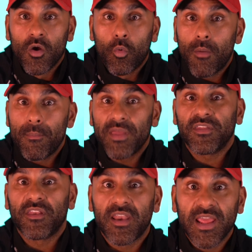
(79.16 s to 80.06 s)
What
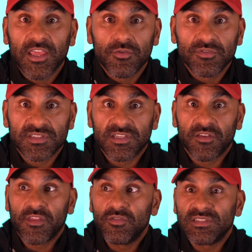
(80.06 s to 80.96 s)
method are they using? Are
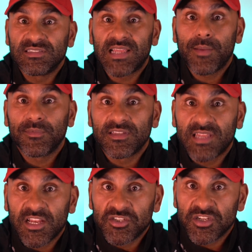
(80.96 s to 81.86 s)
they using time with
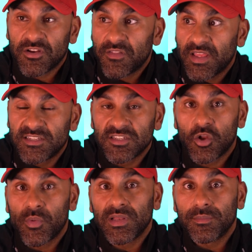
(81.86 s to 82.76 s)
attention? Are they
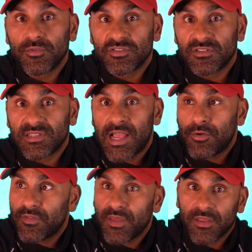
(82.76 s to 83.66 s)
slowing the muscle
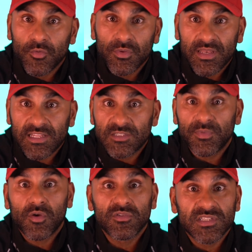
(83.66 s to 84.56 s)
down? Are they doing
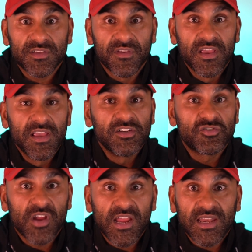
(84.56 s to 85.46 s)
explosive
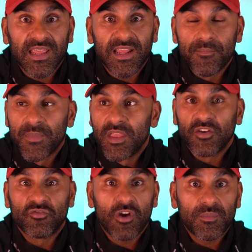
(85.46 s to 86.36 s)
training,
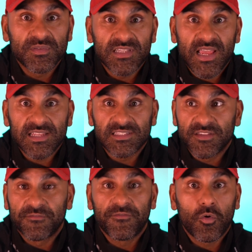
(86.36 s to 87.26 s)
drop sets,
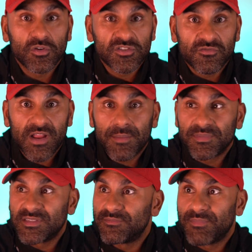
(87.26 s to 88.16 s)
forced
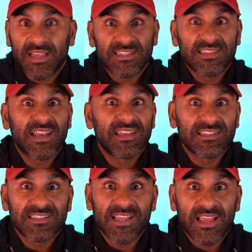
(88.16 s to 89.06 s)
reps, extended
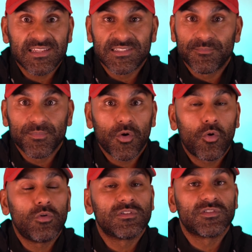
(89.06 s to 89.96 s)
sets,
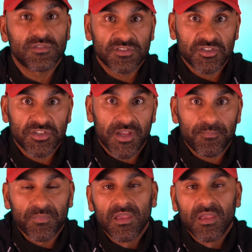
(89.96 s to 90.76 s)
all sorts of shit?